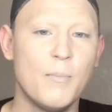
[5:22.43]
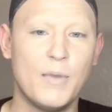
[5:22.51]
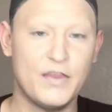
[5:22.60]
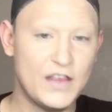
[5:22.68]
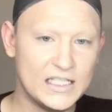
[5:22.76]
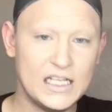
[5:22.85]

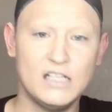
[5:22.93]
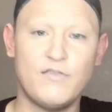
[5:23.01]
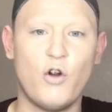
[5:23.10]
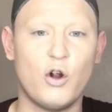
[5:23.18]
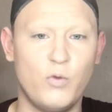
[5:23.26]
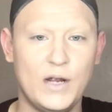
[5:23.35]
But this is
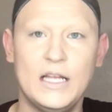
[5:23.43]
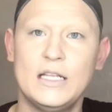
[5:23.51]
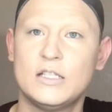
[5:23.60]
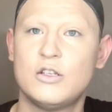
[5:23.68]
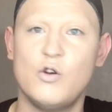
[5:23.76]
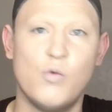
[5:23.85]
for
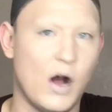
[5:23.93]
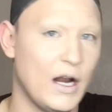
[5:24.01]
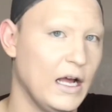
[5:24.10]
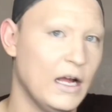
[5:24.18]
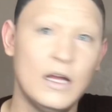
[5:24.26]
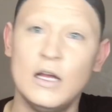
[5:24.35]
queens who
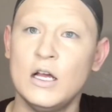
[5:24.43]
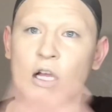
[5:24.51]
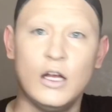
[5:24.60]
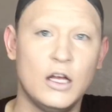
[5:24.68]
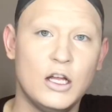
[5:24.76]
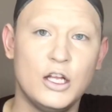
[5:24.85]
wanna,
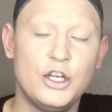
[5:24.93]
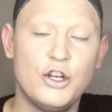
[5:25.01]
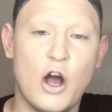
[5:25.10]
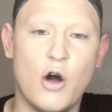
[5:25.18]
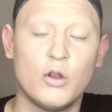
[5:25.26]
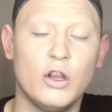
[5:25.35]
you
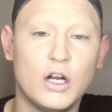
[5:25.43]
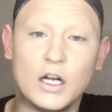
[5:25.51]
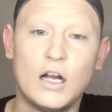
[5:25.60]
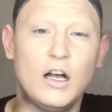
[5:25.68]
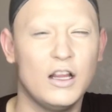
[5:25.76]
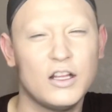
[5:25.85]
know,
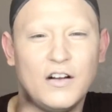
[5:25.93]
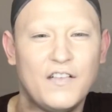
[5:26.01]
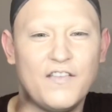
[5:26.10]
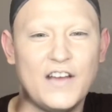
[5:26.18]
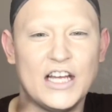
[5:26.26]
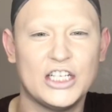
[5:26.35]
look a little
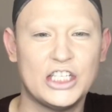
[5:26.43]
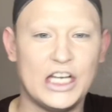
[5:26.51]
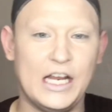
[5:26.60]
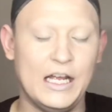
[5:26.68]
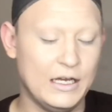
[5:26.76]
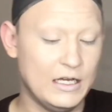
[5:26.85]

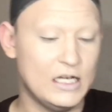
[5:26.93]
fishy.